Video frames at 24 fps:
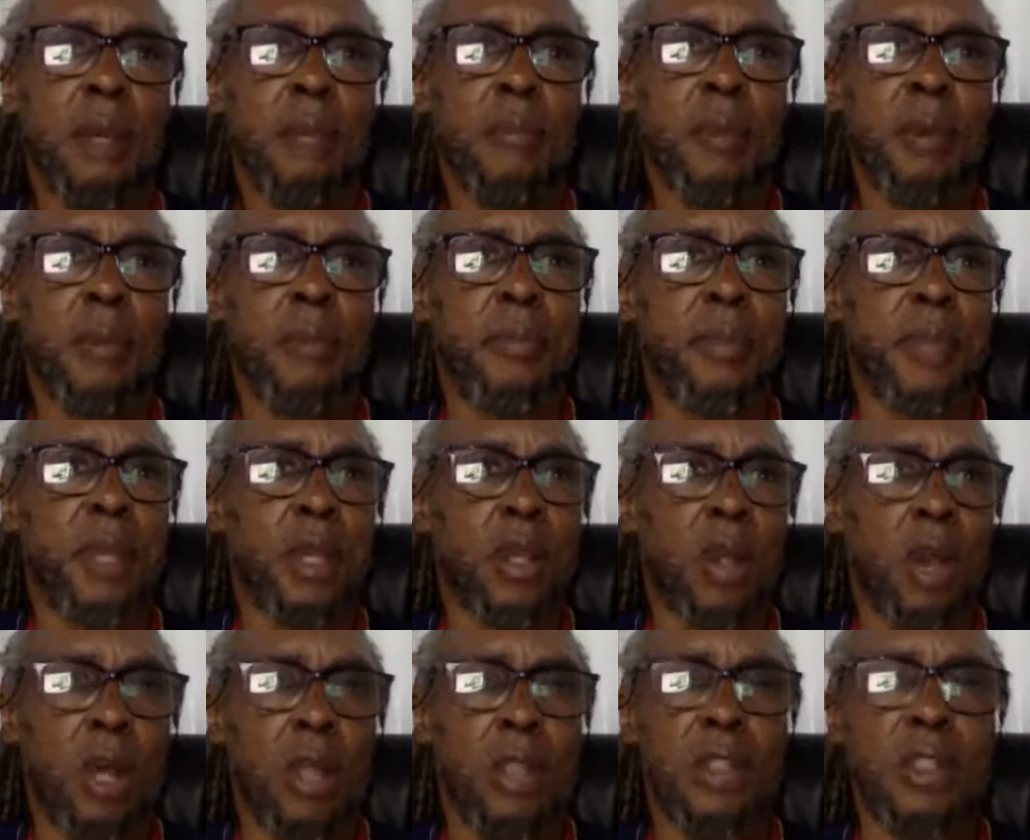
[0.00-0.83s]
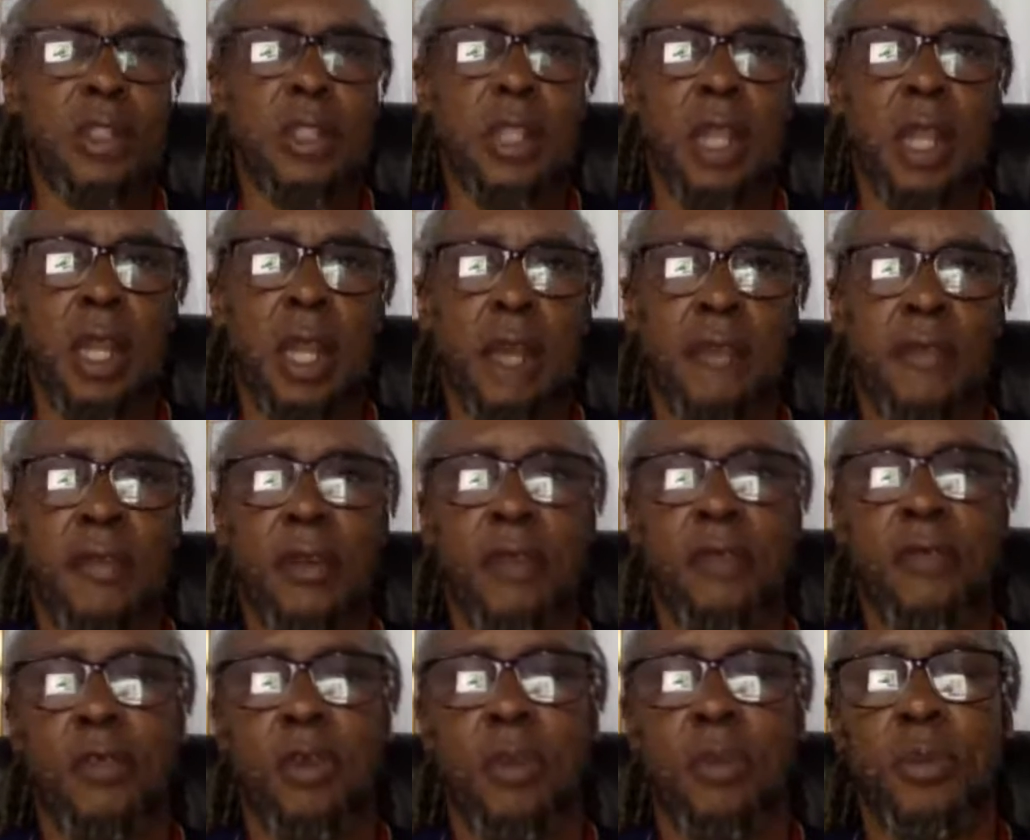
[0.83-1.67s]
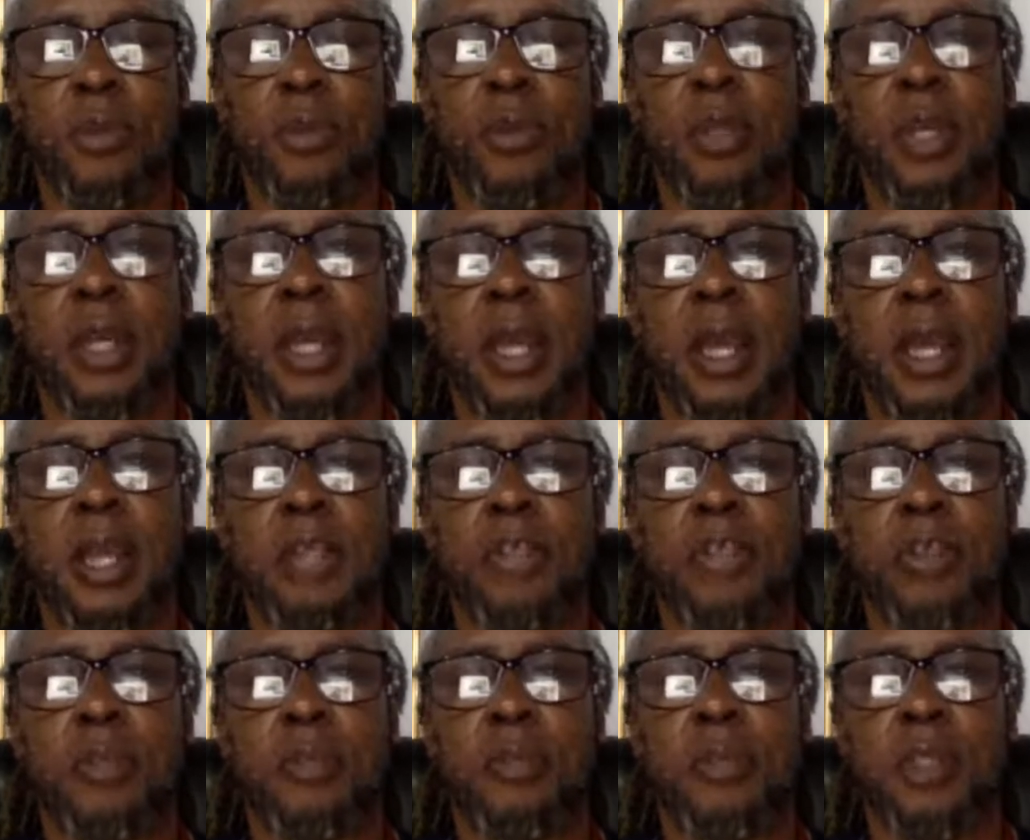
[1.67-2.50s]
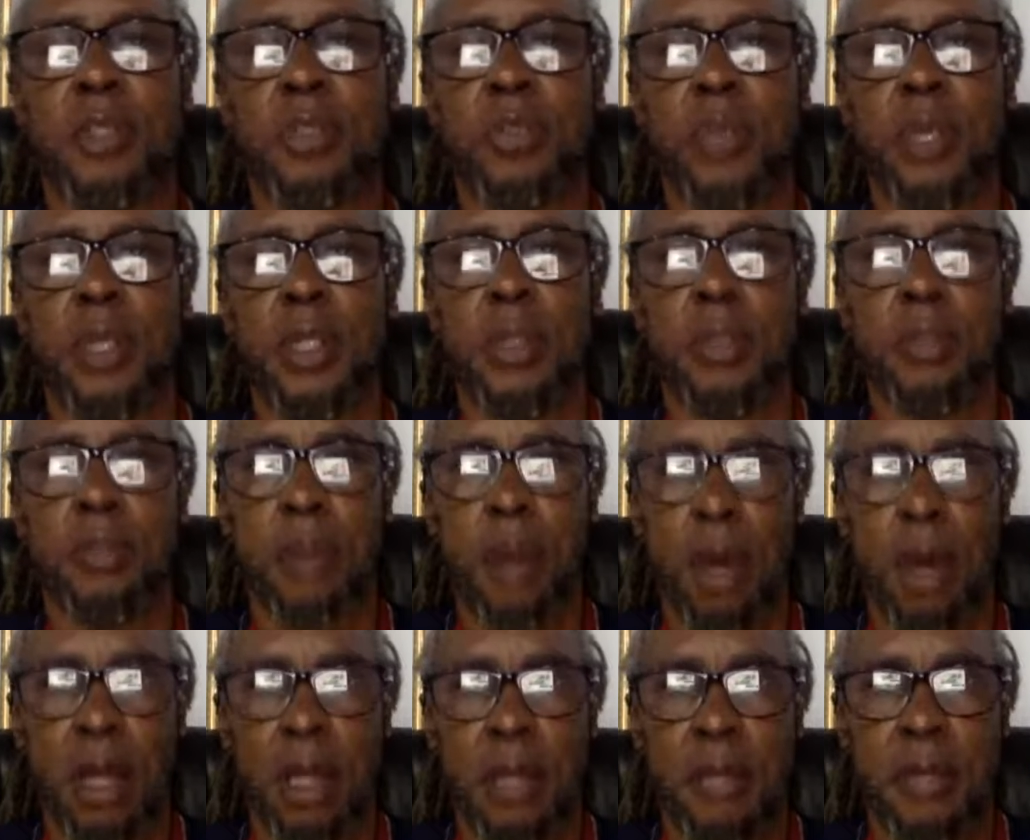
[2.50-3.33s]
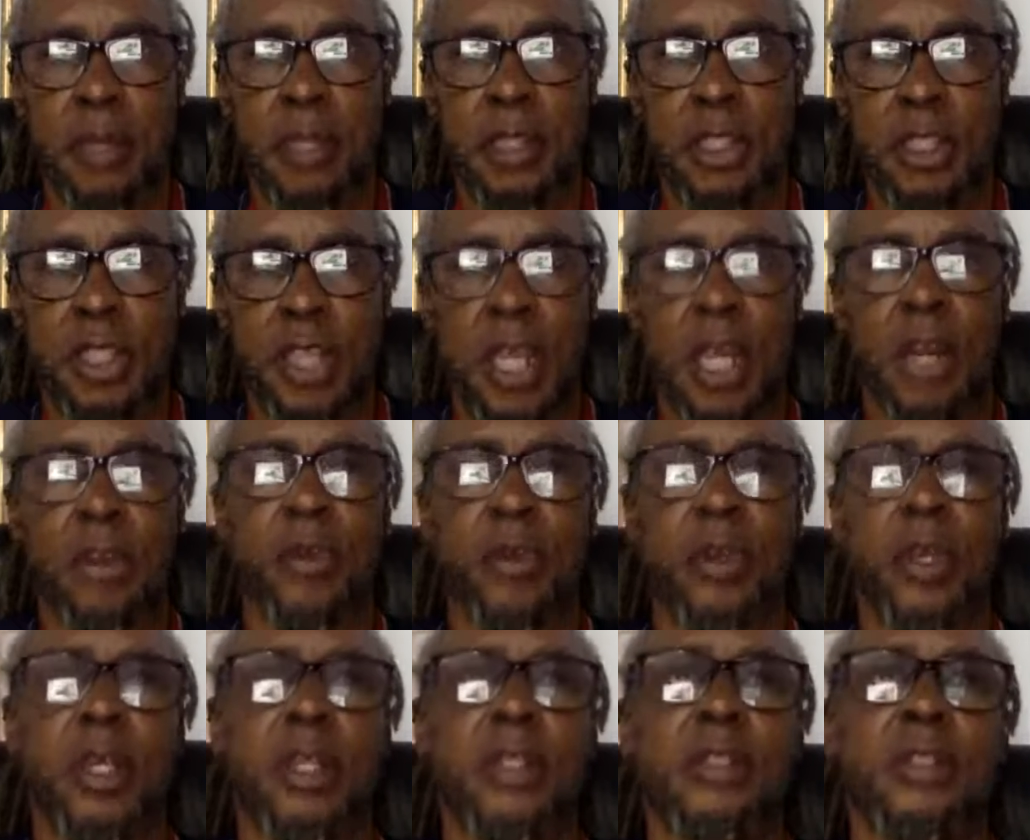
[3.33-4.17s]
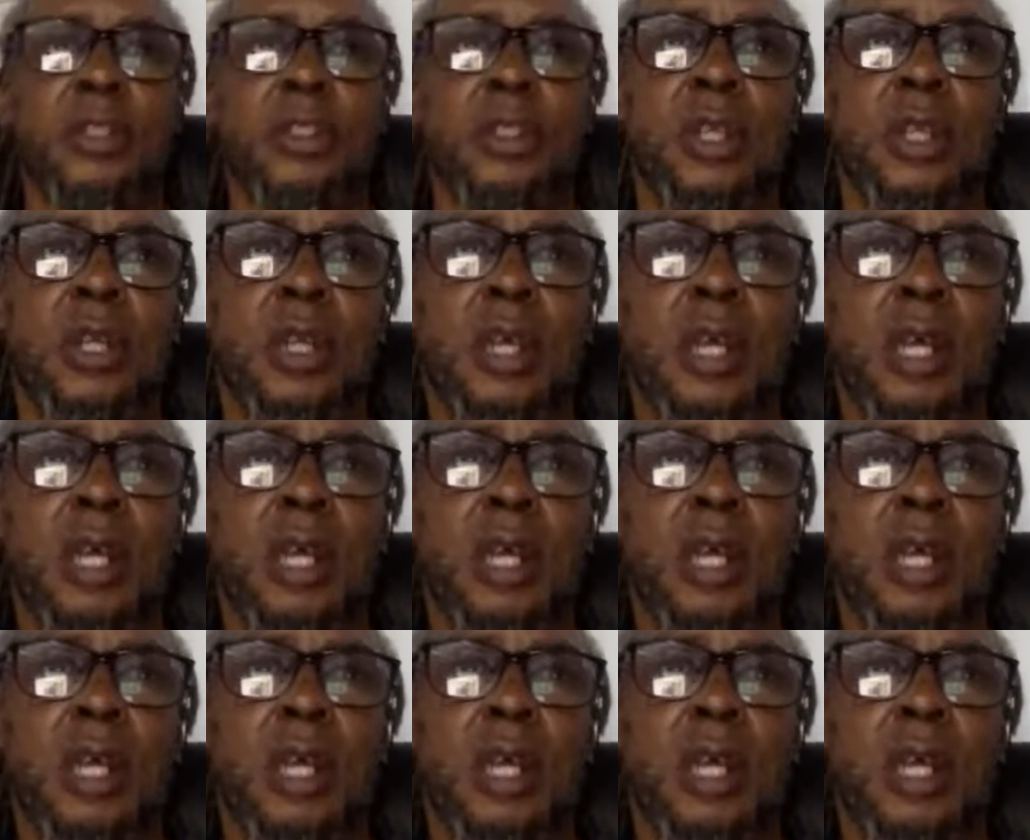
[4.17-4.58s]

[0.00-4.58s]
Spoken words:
But because the level of communication between the parliamentarians,